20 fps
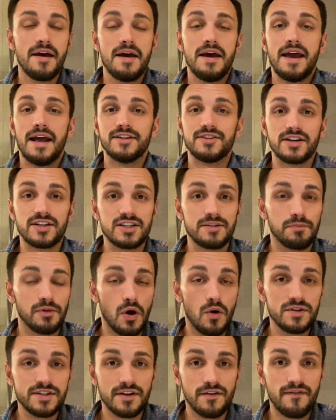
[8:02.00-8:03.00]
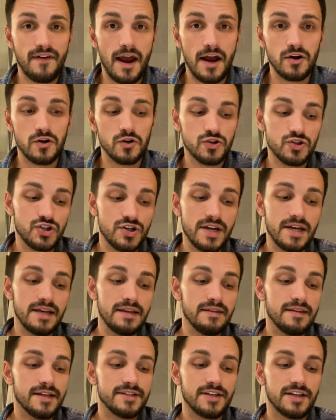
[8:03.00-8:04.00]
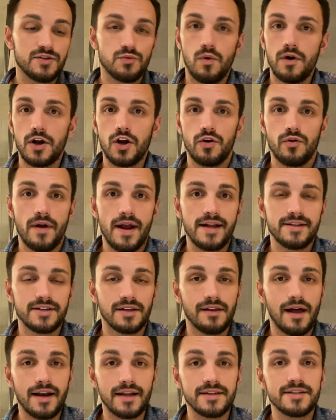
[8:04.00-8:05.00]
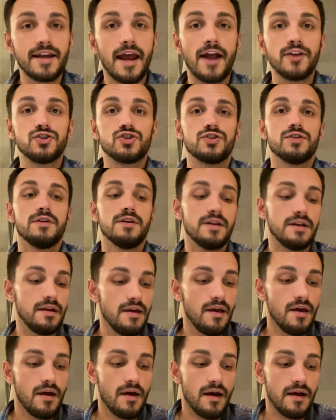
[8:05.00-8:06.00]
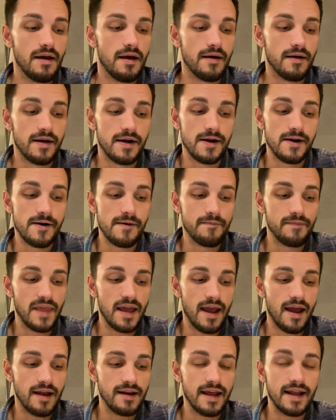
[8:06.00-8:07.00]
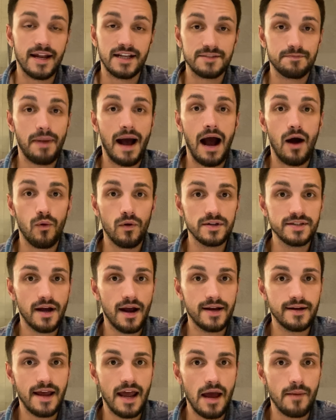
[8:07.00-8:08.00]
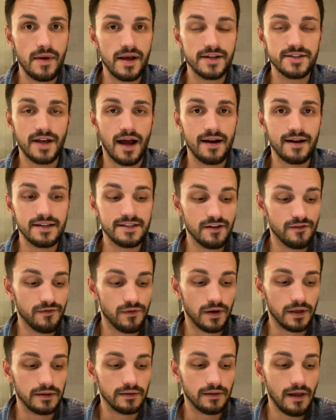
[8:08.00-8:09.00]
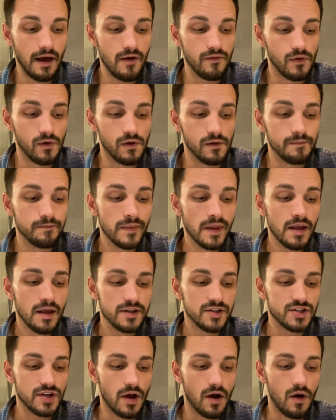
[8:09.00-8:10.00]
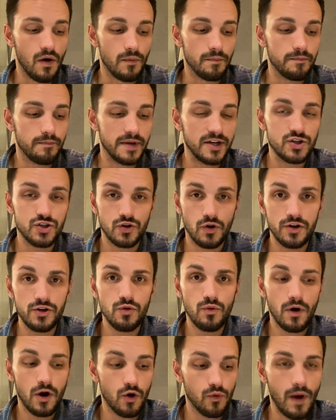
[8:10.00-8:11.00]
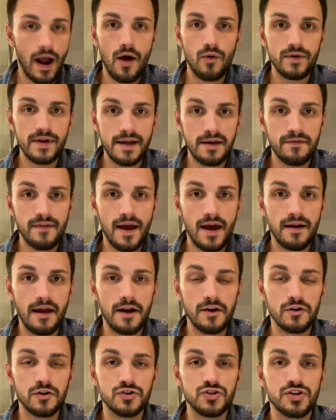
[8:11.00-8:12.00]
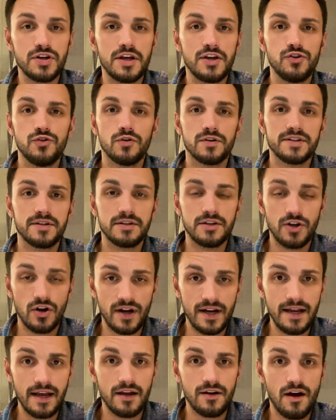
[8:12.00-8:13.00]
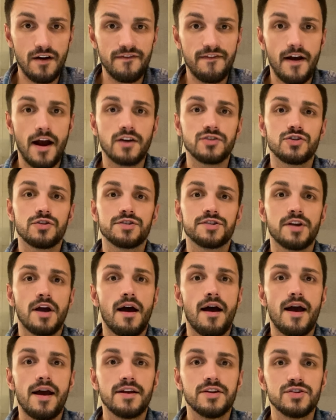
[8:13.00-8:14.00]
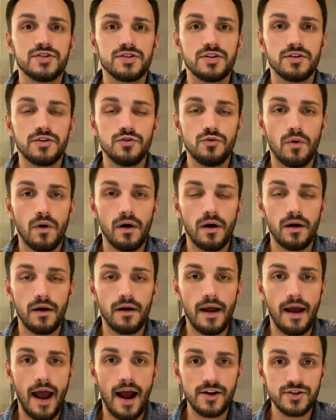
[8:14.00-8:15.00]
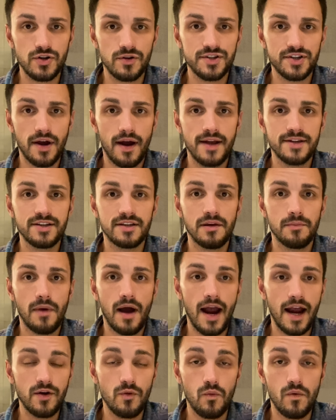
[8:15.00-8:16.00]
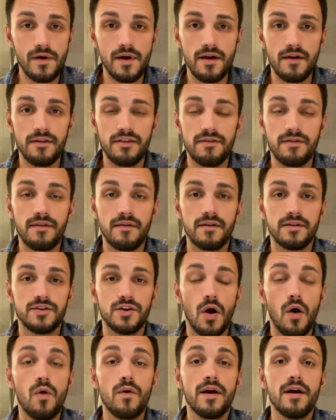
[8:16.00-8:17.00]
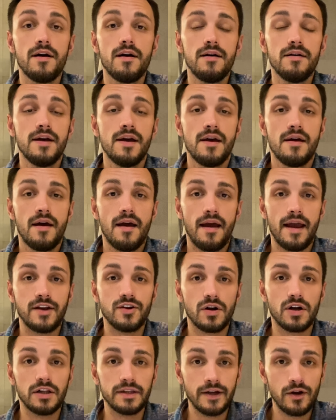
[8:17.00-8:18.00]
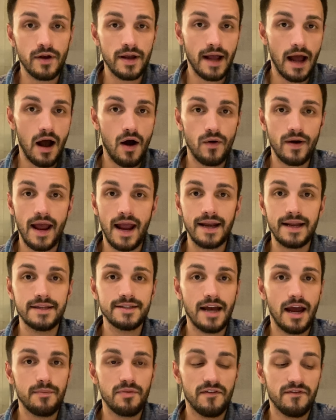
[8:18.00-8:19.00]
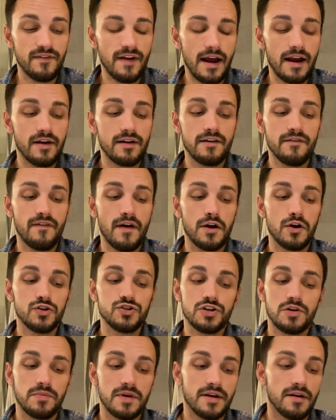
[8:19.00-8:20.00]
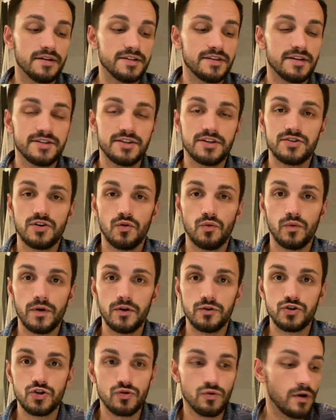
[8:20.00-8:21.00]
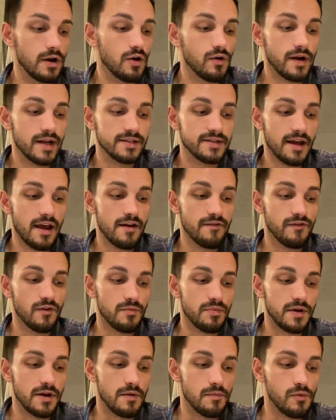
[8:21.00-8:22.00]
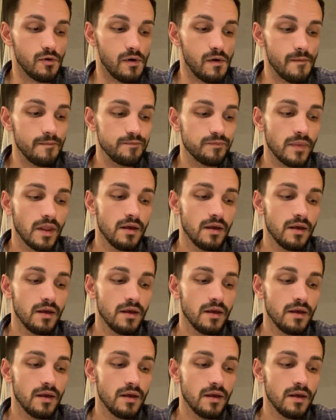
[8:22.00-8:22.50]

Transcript: It's explosive energy. This is what creates a lot of tension, and it's power dynamics on a different level. So be sure you are grounding that energy. You're getting enough exercise. You are exercising the mind with yoga, and you're clearing out any type of negative energy because this is a real triggering day for people.